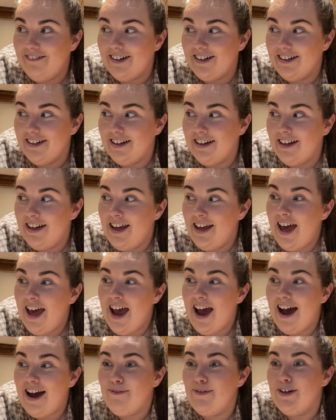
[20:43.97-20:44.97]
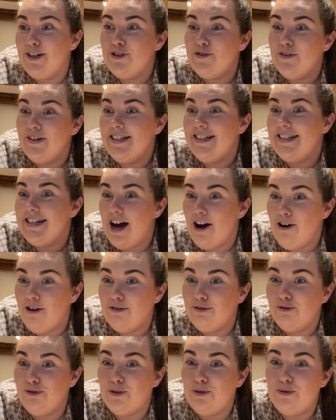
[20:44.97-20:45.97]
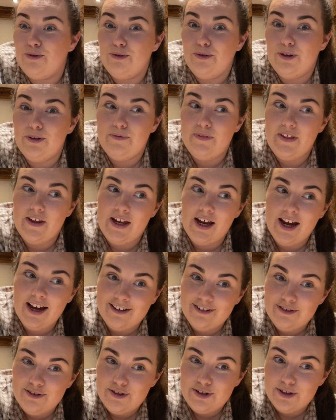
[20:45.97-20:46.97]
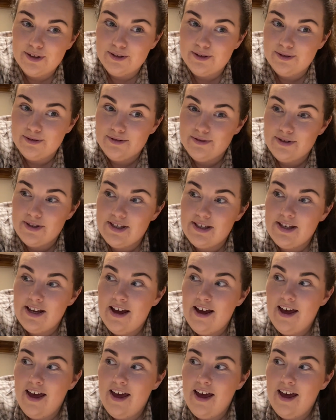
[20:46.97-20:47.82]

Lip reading: And I've literally dettoled all of the handles